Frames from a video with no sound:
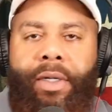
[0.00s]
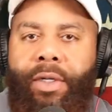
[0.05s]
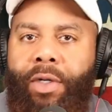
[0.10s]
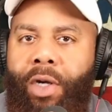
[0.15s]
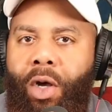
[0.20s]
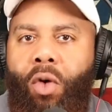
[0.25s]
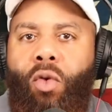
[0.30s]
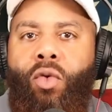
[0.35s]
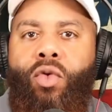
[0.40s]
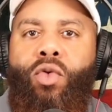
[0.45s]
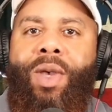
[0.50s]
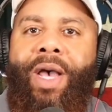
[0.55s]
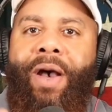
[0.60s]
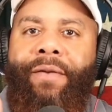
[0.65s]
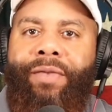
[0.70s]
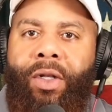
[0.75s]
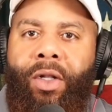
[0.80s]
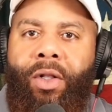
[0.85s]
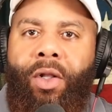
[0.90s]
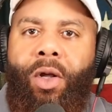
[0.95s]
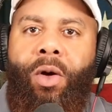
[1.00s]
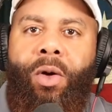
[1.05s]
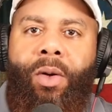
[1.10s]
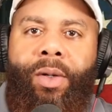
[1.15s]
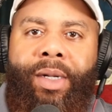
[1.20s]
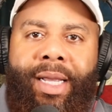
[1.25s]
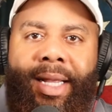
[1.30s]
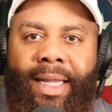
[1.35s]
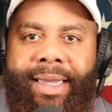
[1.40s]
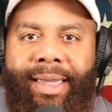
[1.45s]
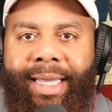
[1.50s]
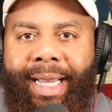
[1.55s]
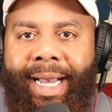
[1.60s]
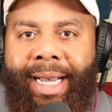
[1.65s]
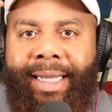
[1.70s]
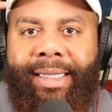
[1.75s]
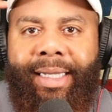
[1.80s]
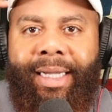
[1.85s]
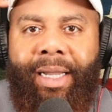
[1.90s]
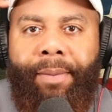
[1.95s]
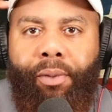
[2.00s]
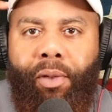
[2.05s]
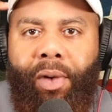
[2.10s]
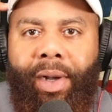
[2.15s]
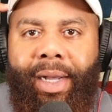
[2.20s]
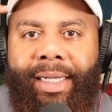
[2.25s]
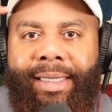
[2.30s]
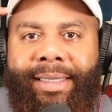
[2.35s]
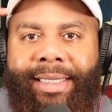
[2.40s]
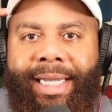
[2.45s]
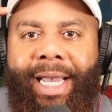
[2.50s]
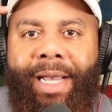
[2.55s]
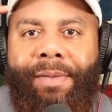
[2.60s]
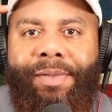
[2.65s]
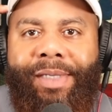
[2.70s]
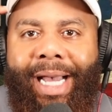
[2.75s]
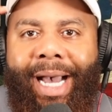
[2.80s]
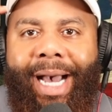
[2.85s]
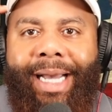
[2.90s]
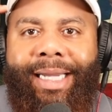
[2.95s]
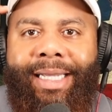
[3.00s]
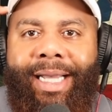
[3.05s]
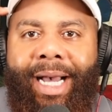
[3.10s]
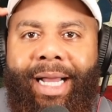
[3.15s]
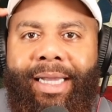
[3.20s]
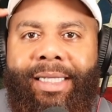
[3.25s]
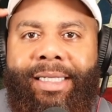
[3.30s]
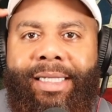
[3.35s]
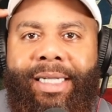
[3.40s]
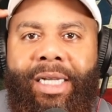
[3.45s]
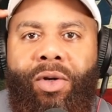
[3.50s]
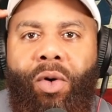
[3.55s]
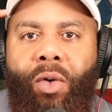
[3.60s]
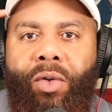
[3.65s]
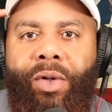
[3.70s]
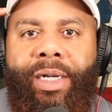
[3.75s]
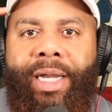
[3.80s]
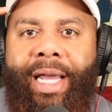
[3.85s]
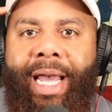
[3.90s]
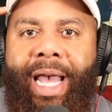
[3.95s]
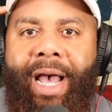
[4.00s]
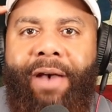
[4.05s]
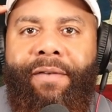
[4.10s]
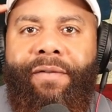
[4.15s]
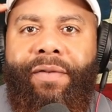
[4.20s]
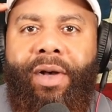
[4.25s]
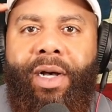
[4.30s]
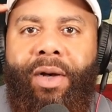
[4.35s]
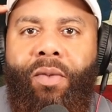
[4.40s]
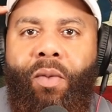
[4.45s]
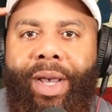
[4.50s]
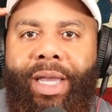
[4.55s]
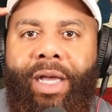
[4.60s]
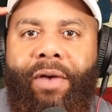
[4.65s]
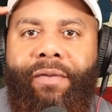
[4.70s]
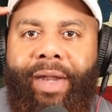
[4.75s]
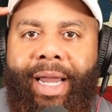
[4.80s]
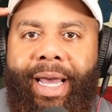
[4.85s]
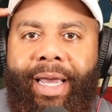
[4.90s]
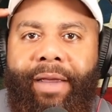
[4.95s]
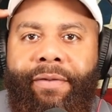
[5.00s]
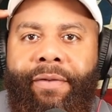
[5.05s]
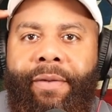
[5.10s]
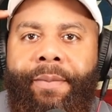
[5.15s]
But no, you have to learn the, uh, the LeBron James ideology in order to have a way of life.